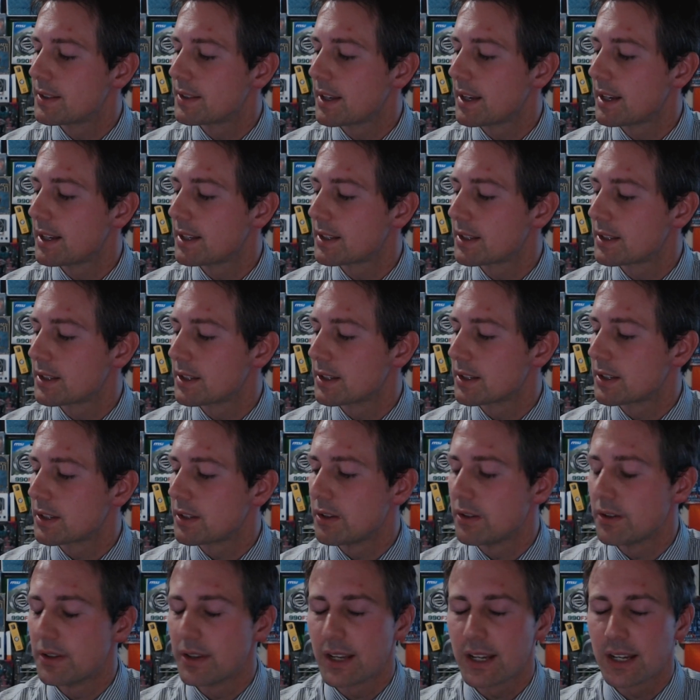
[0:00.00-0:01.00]
I'd say it's
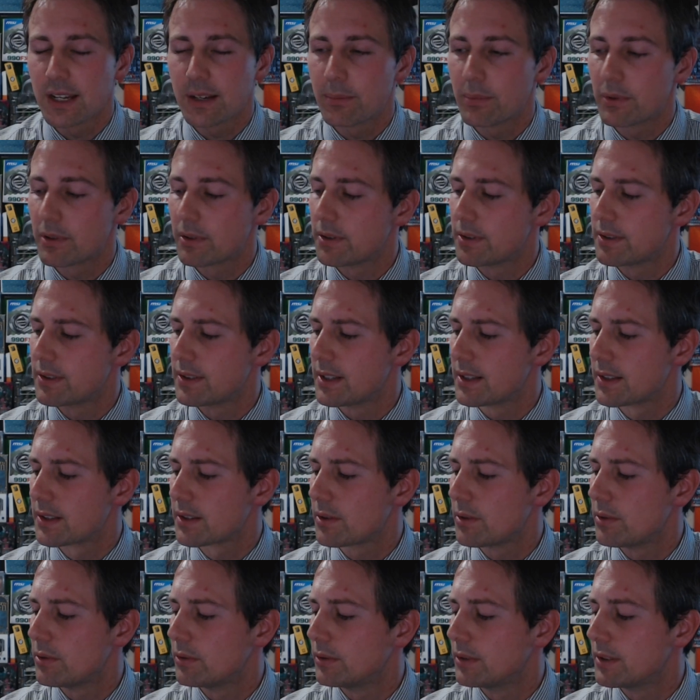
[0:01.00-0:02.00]
just unique because this